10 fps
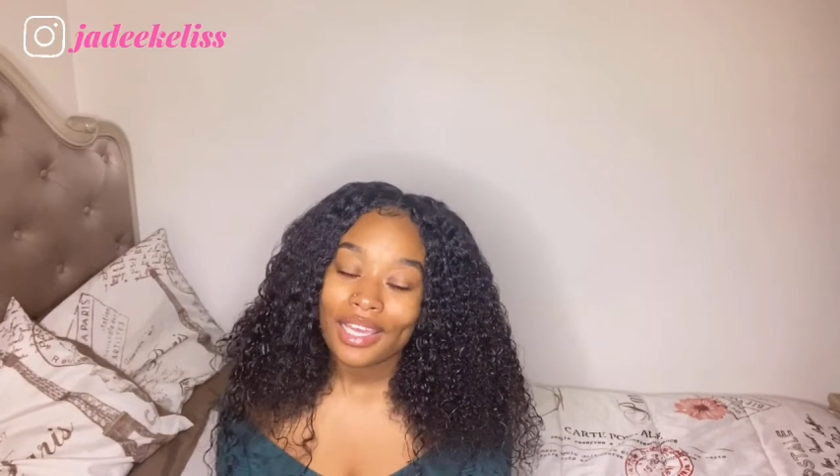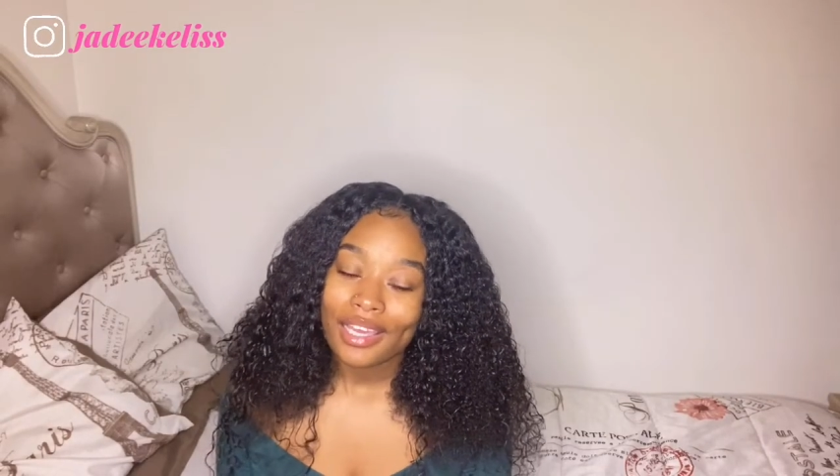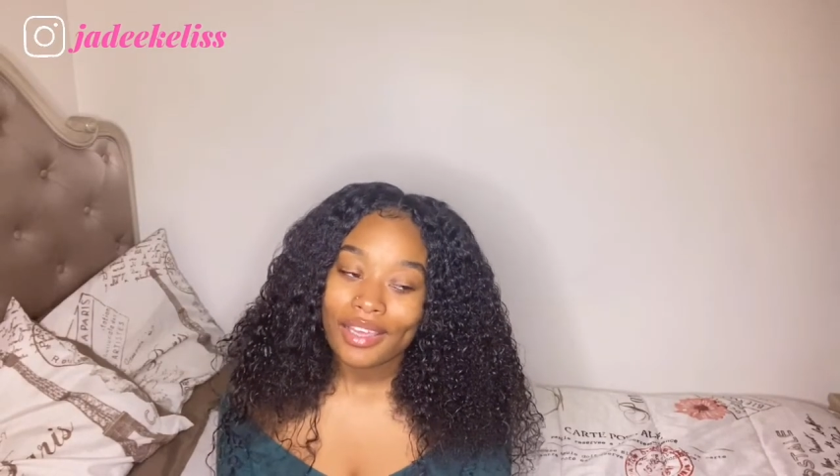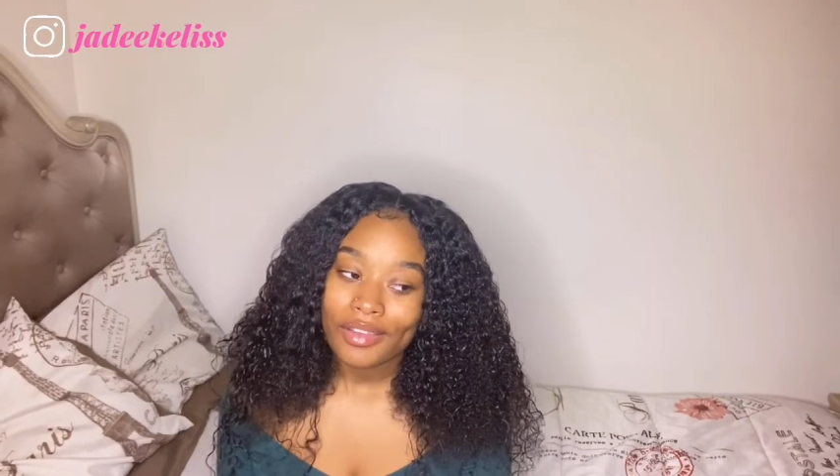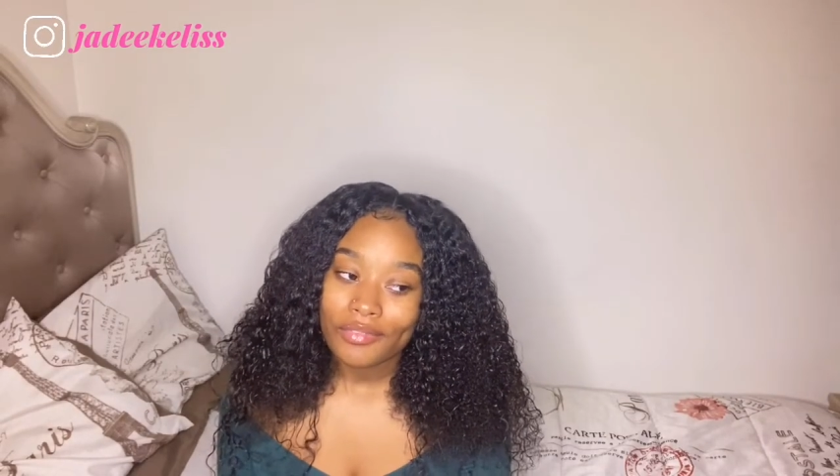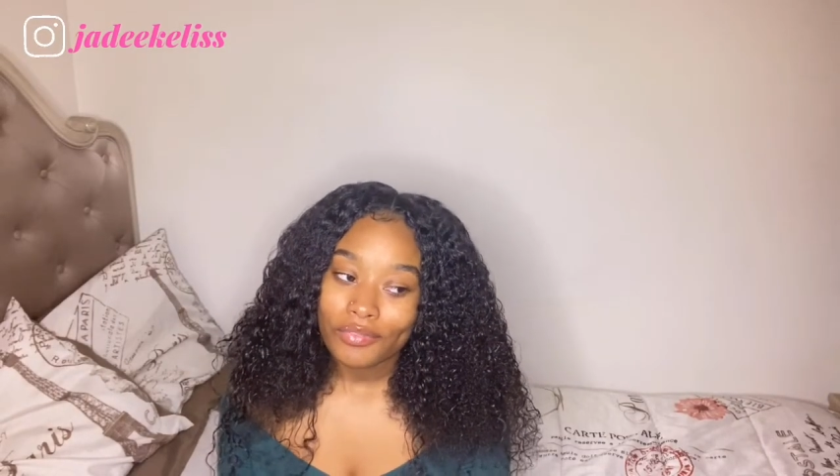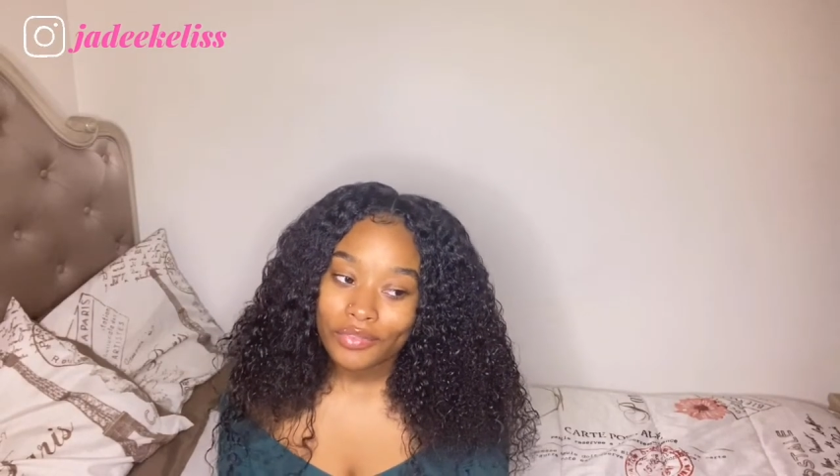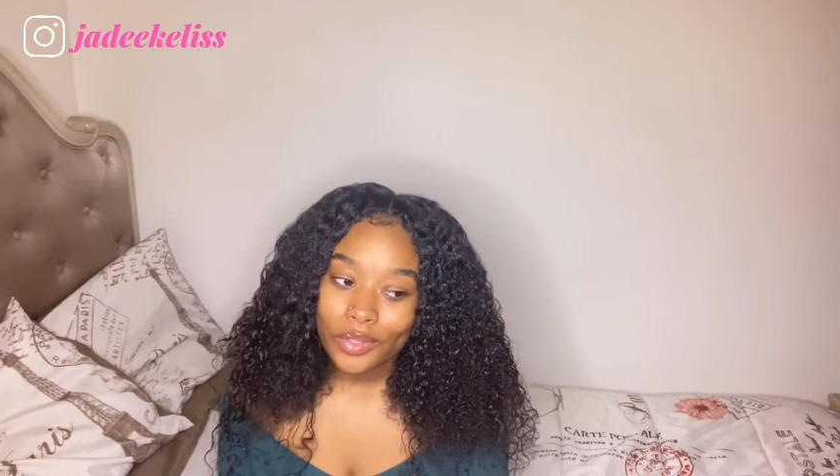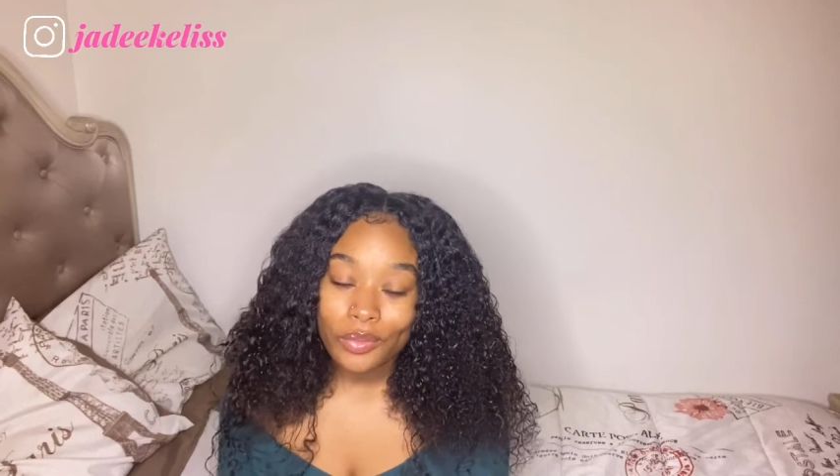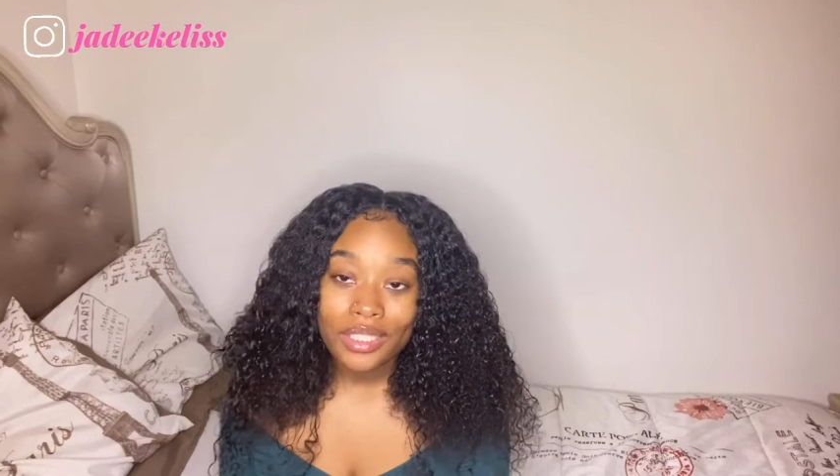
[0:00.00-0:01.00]

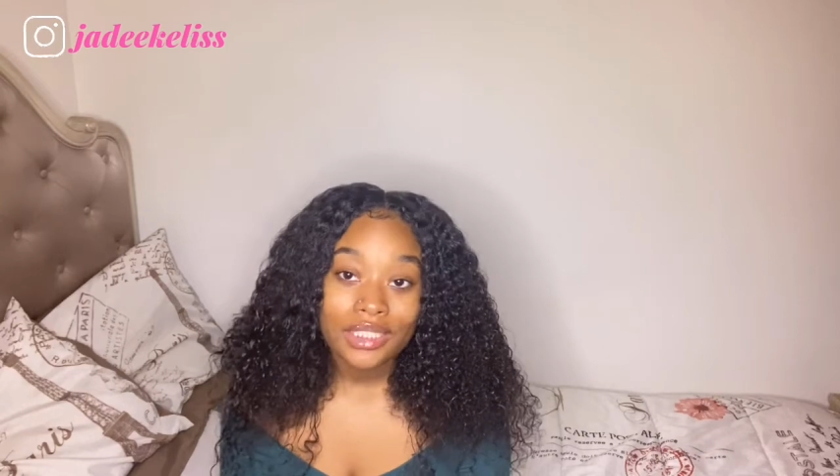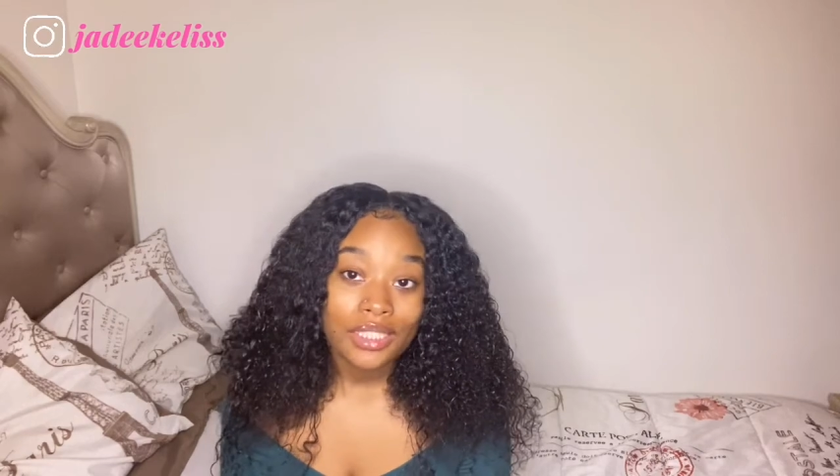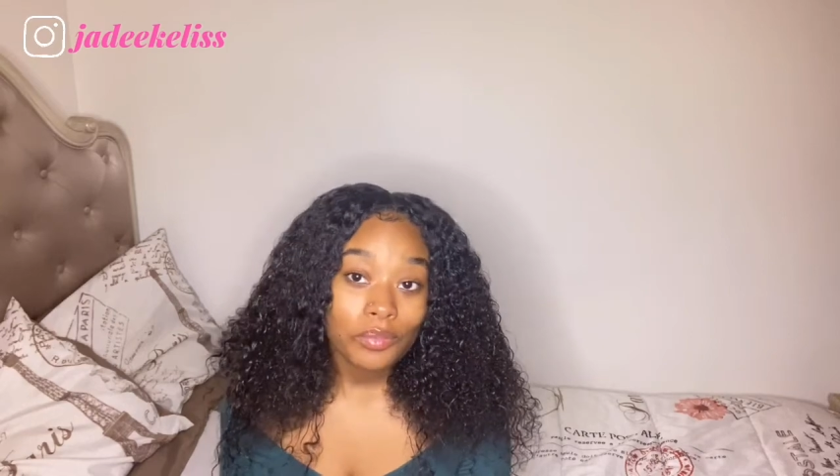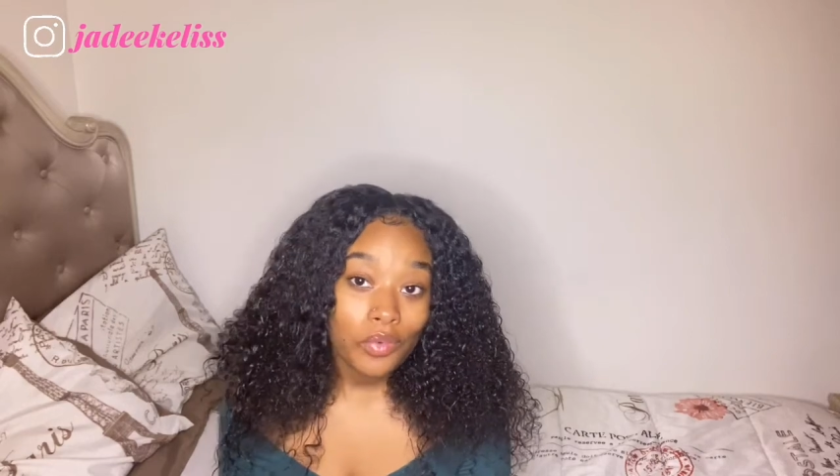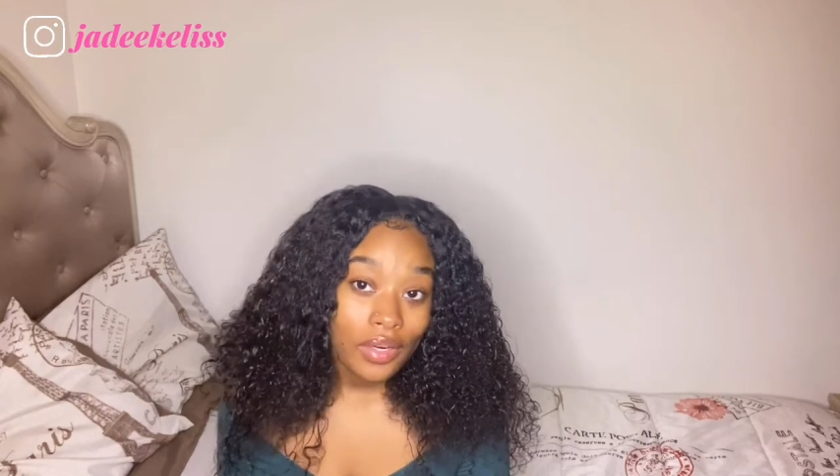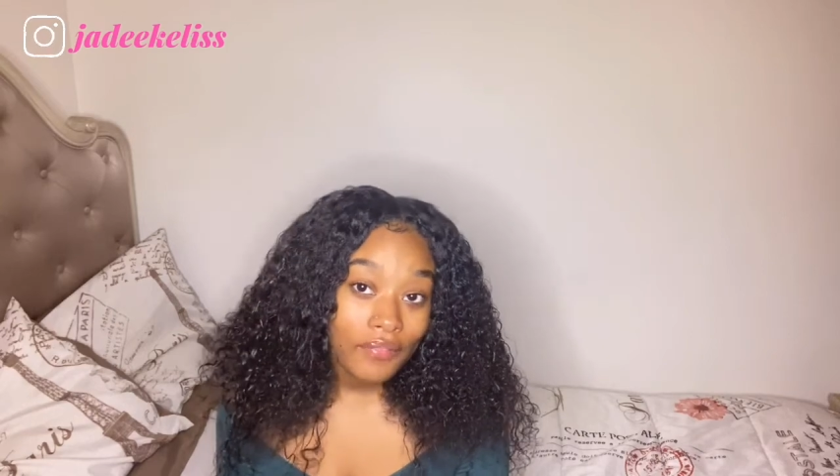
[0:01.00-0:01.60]
if you want to see more